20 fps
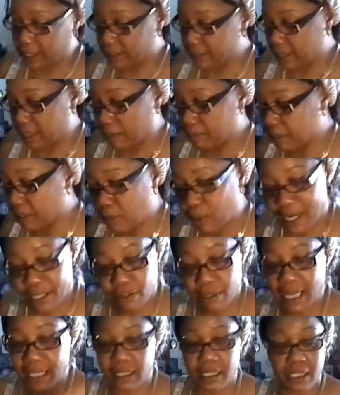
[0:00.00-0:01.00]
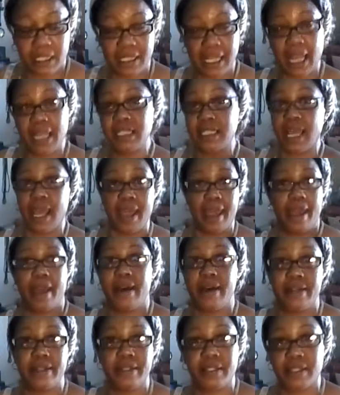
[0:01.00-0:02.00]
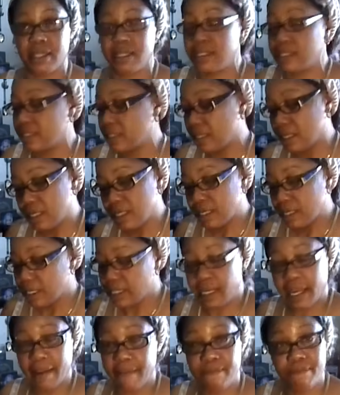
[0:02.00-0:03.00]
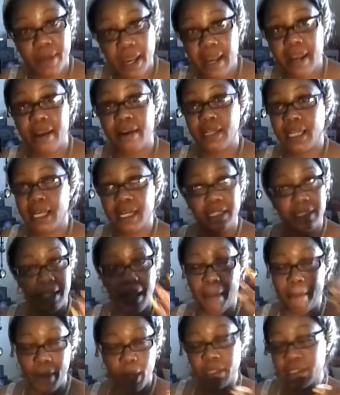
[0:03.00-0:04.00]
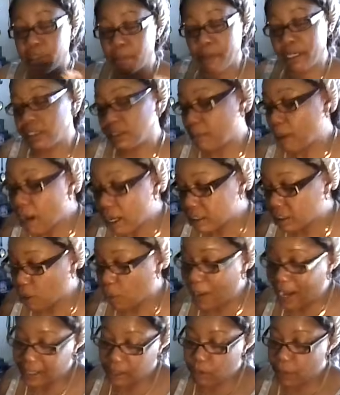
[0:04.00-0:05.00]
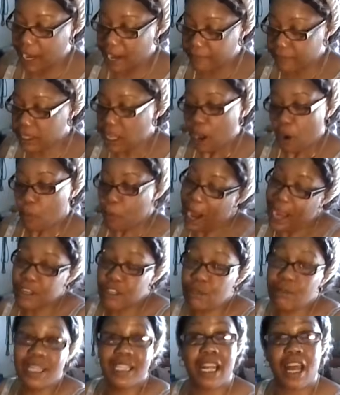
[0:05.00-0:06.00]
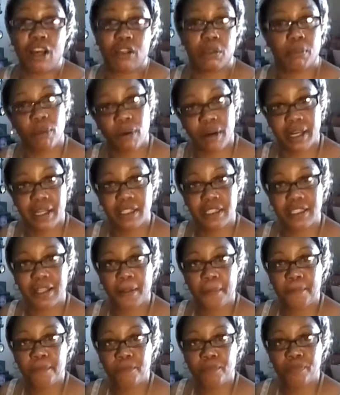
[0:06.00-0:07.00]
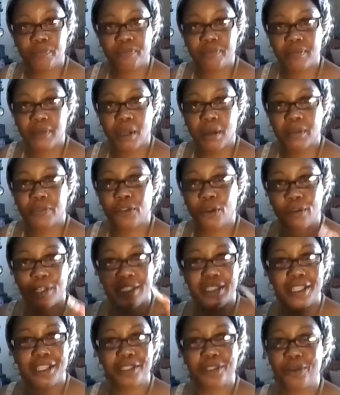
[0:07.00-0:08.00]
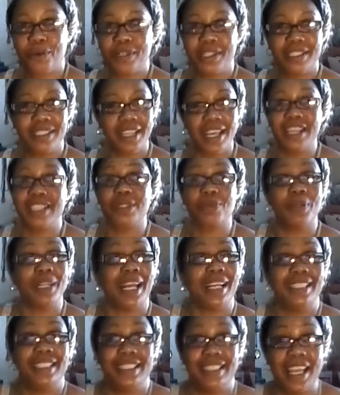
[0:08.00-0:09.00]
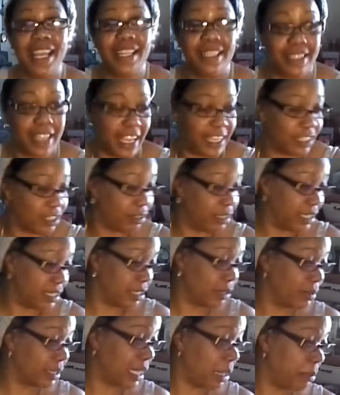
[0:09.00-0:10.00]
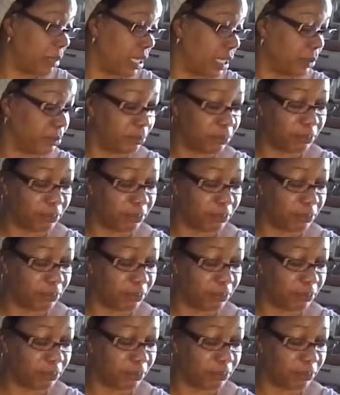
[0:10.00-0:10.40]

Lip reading: or something. Why you got this nice house and it ain't fair? Like I said, Marshall. Why you get all the breaks? 36 when I said that. So let's see what that means.